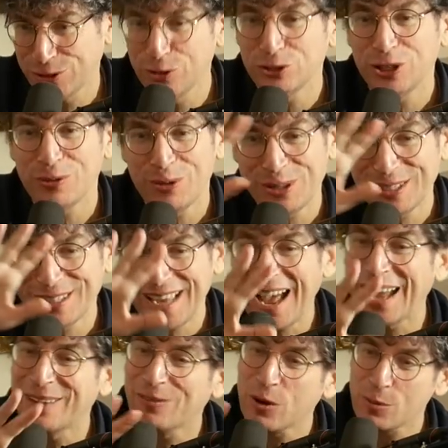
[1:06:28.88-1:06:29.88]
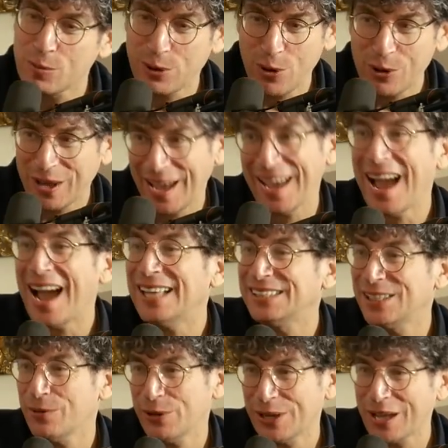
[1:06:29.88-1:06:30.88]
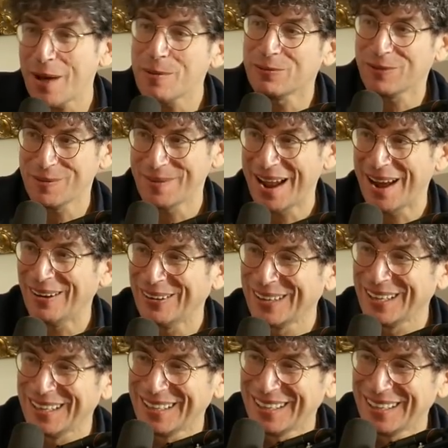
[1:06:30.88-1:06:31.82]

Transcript: sushi with Italian food, but okay, I see where you're coming from sushi. now.